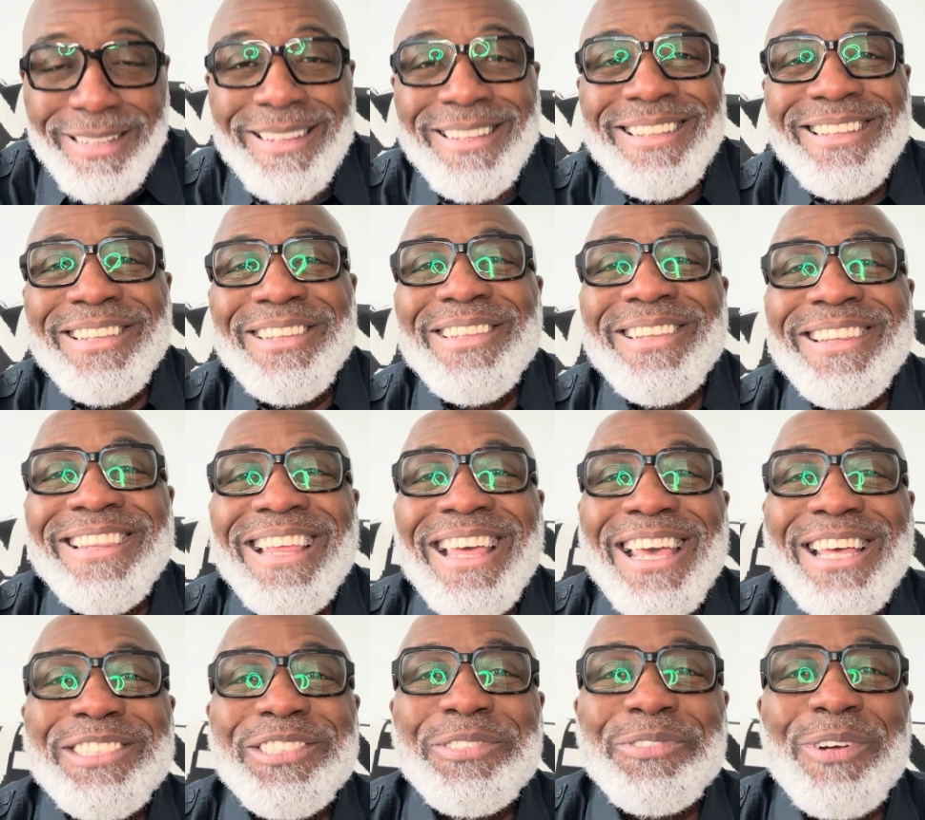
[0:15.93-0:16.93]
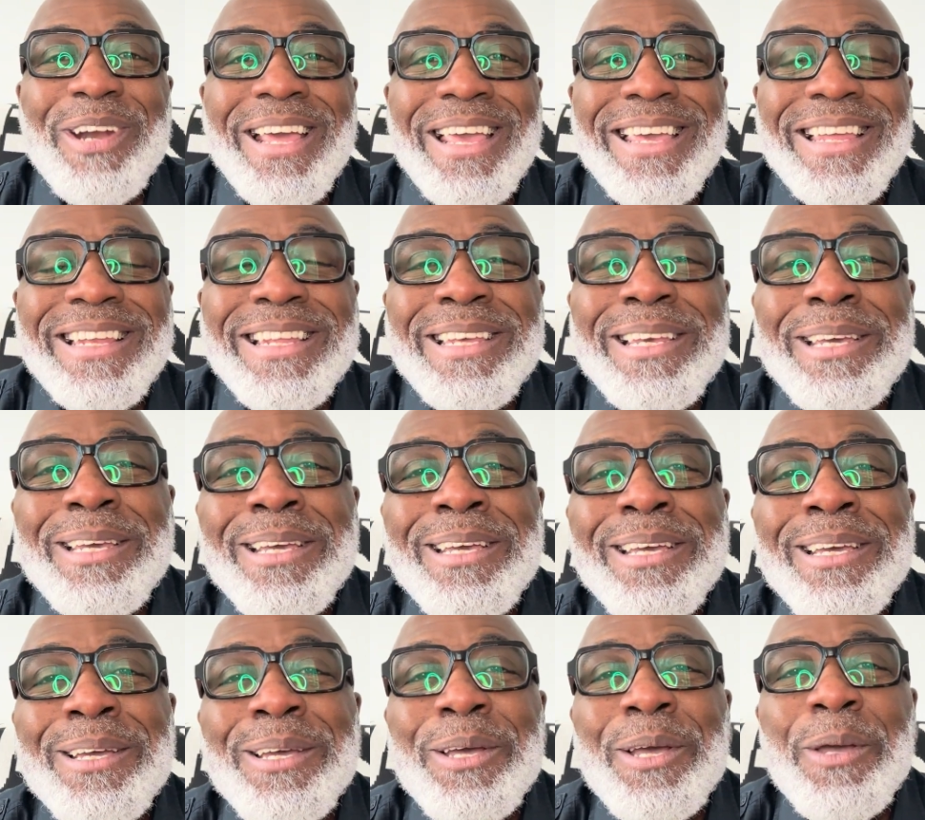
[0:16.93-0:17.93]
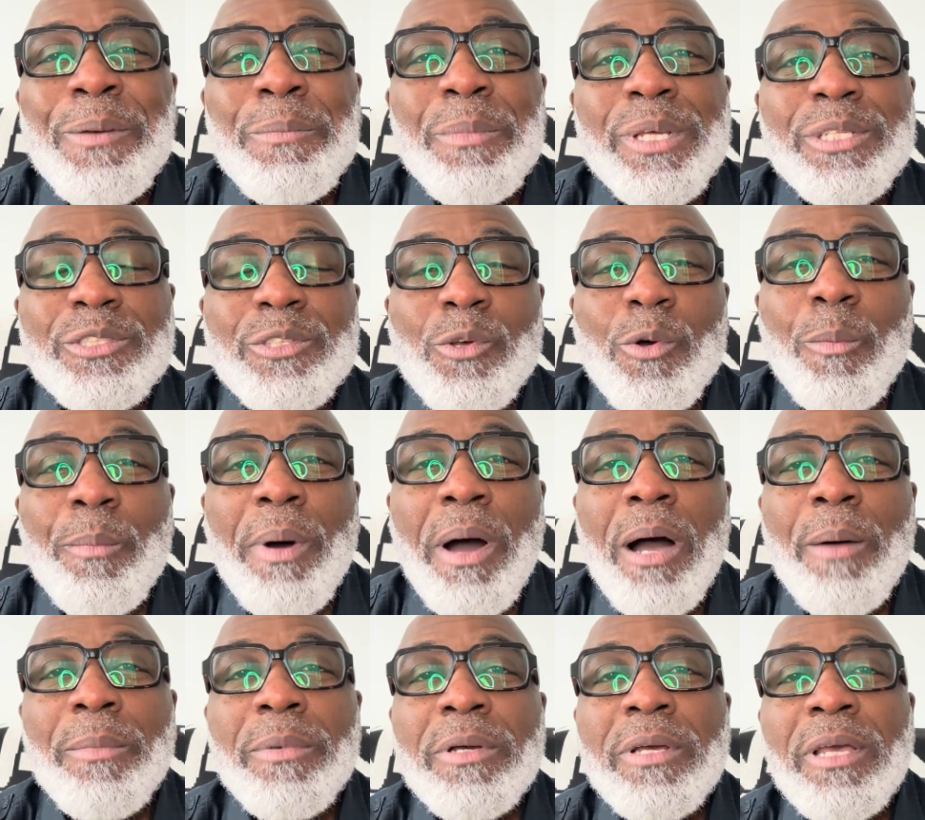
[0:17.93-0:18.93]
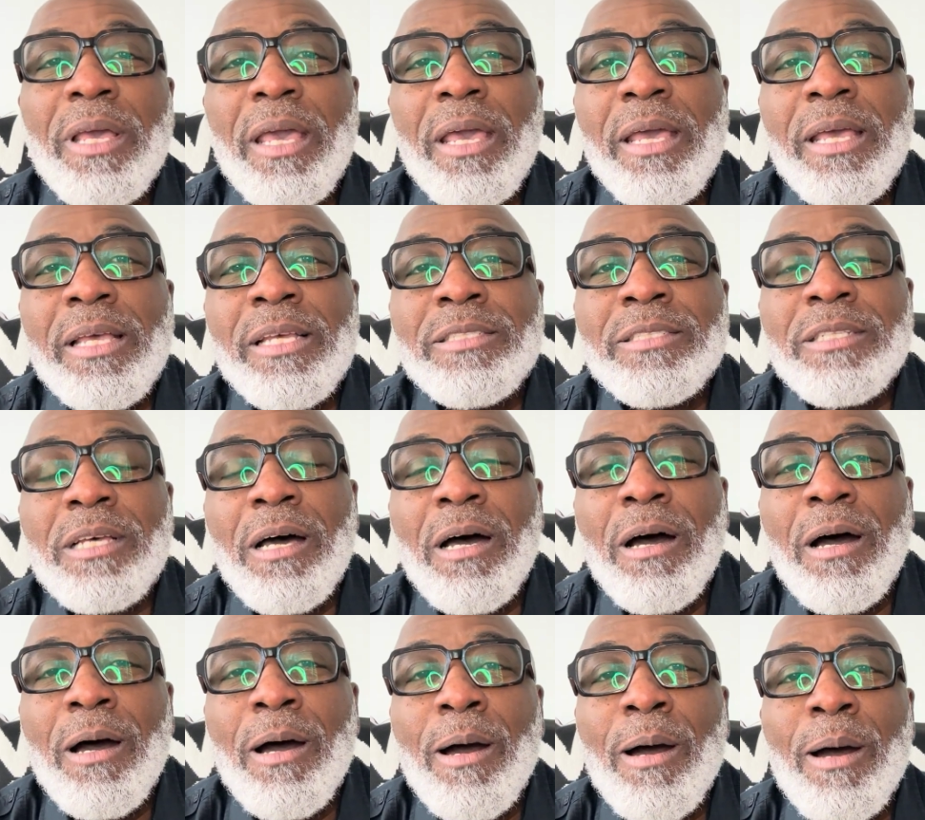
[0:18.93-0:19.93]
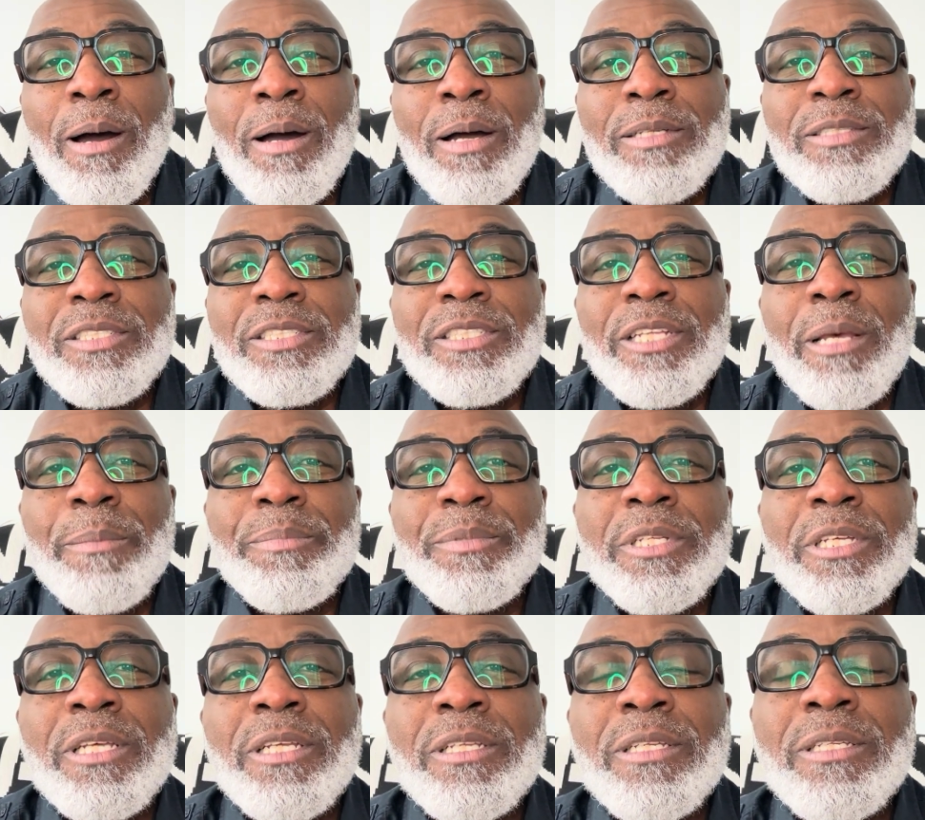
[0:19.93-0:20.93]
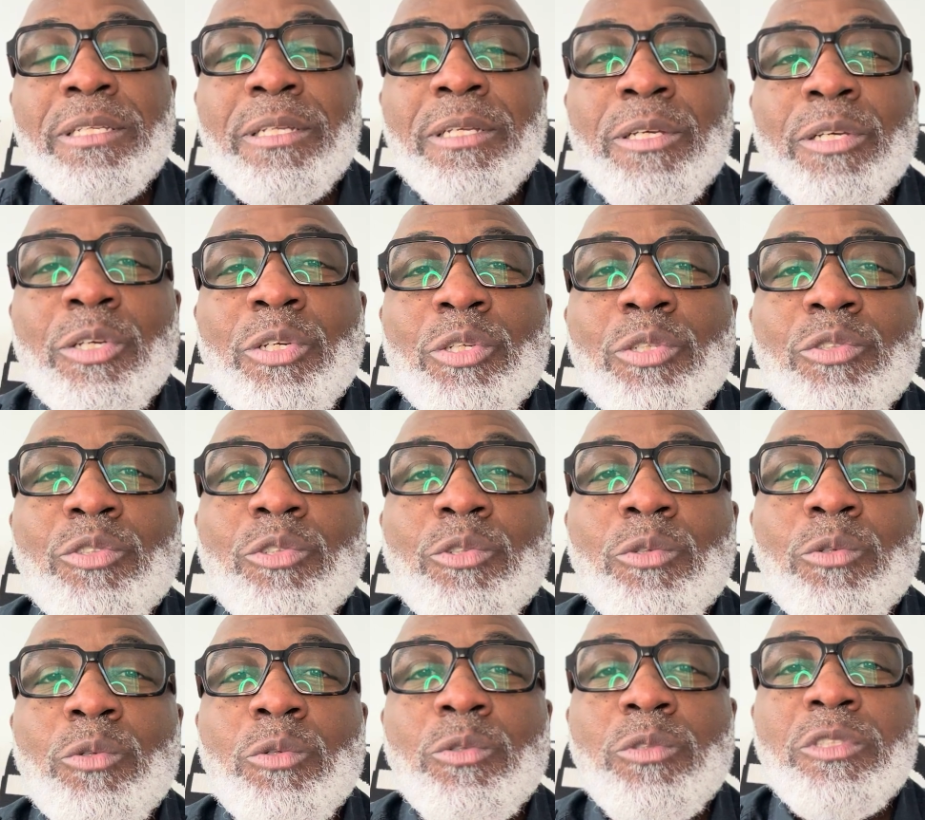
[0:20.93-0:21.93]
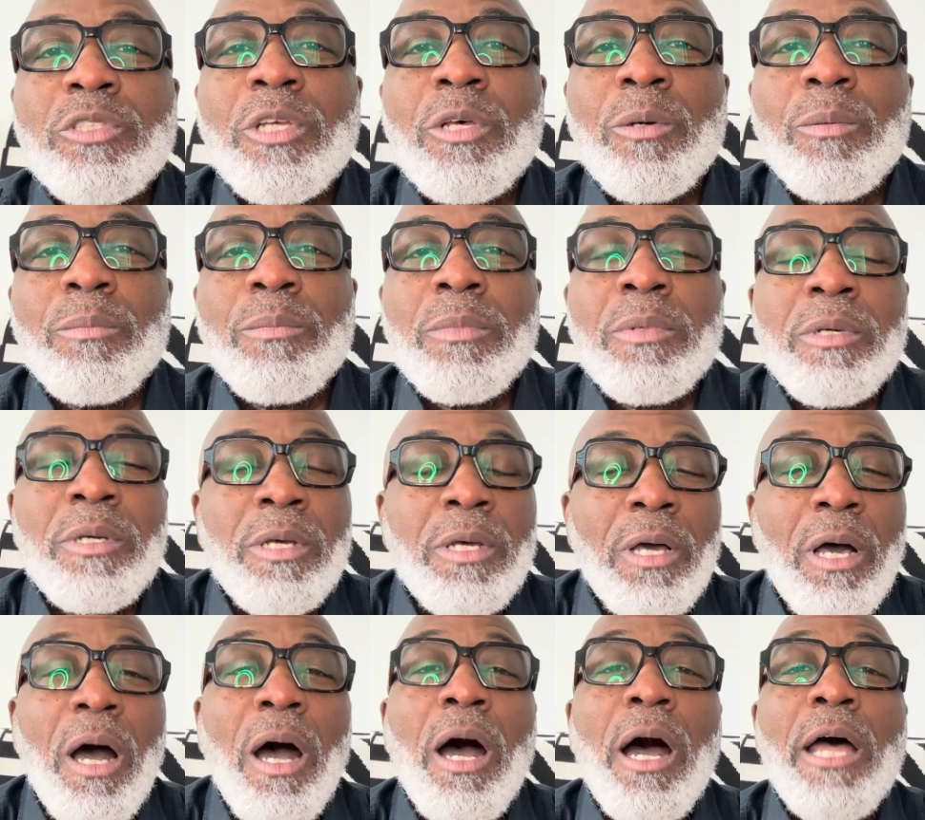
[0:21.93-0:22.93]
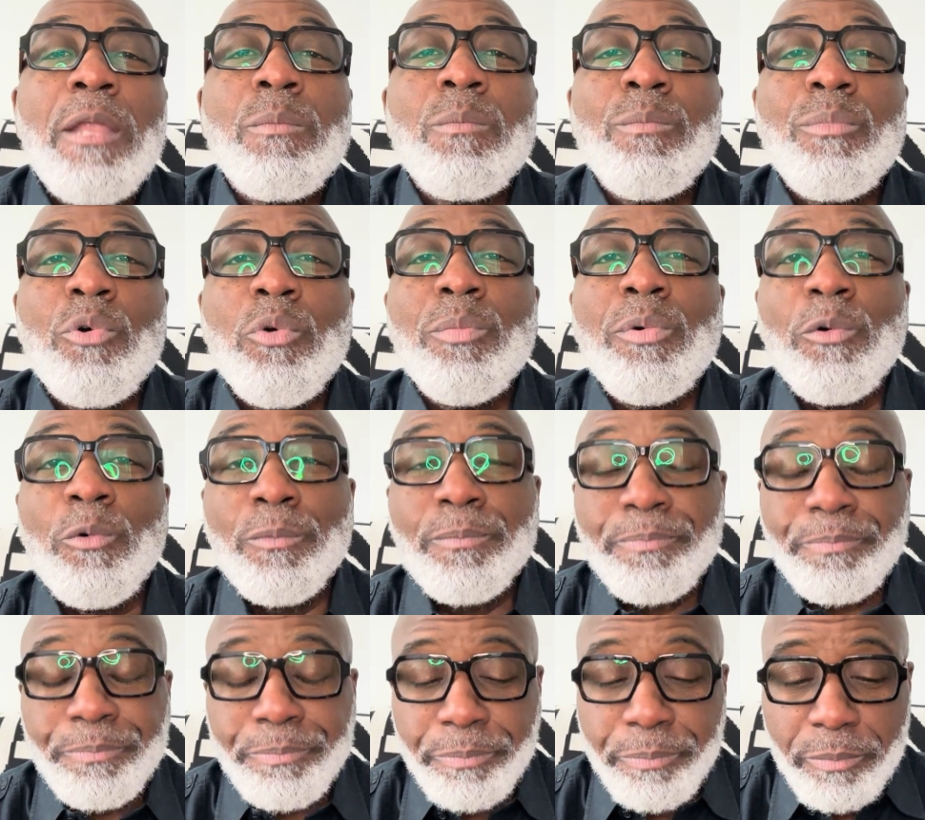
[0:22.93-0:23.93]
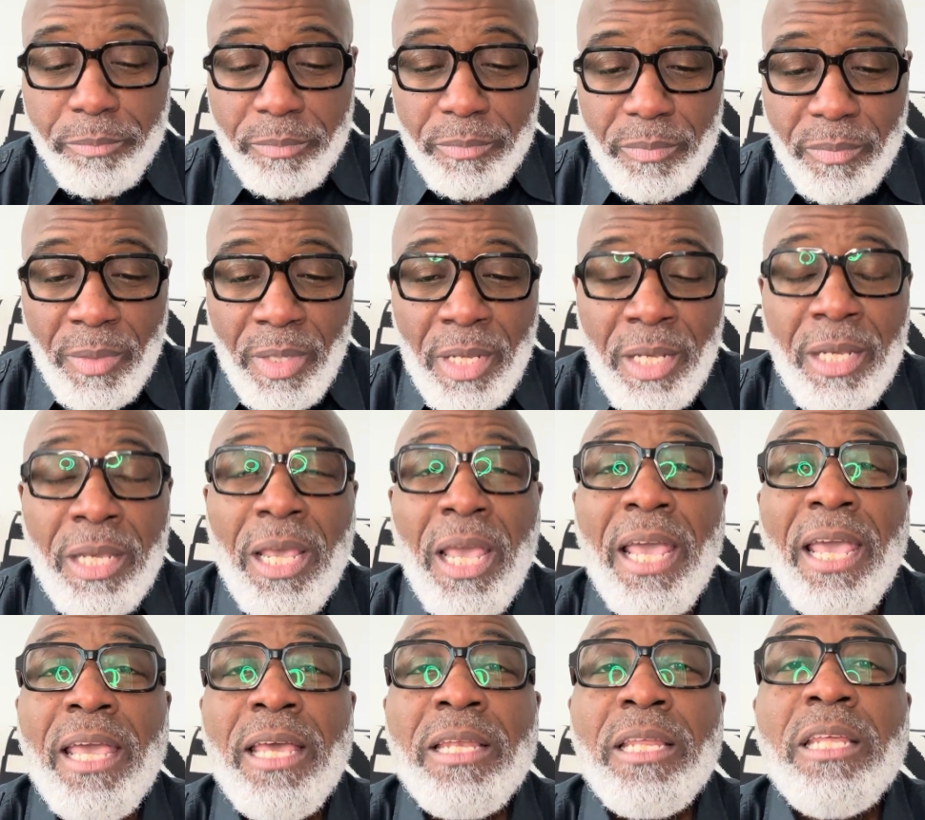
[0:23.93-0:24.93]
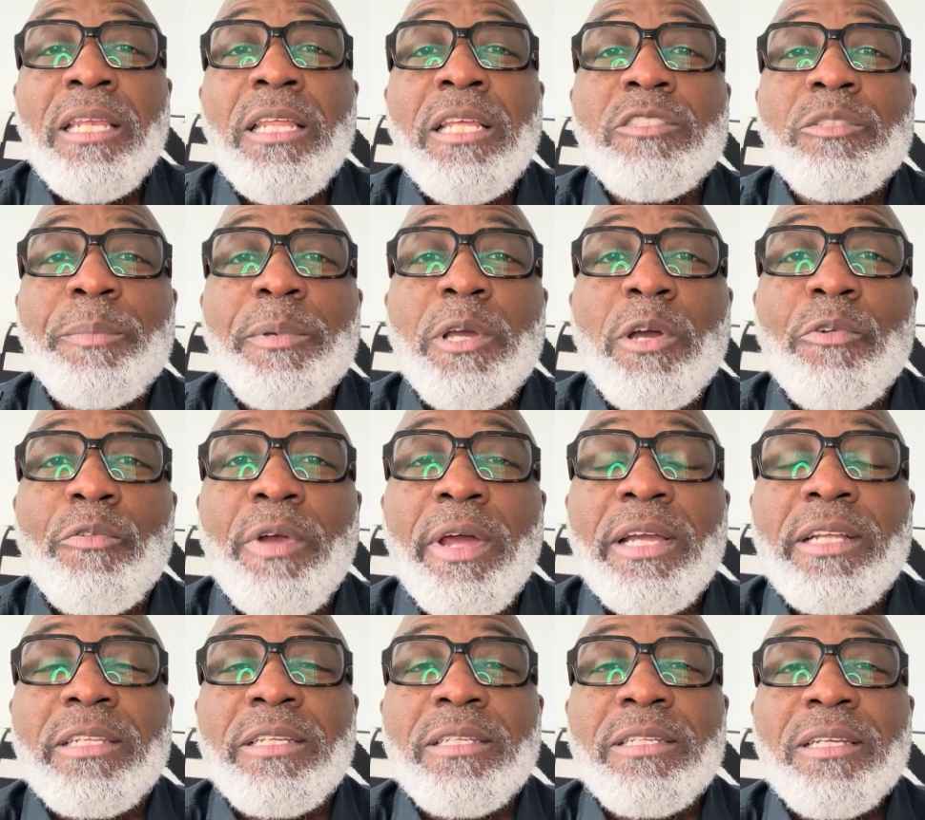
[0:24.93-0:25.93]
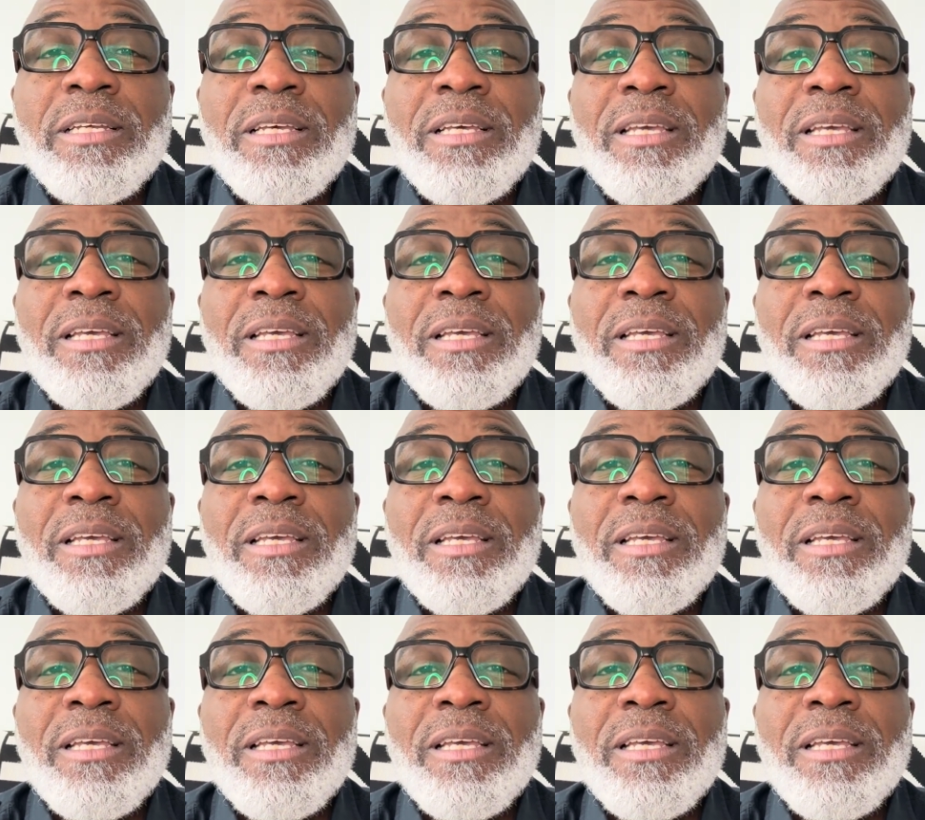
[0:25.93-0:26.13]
That's right. Mr. Obama has stepped in to some hot boo-boo and he needs to be corrected.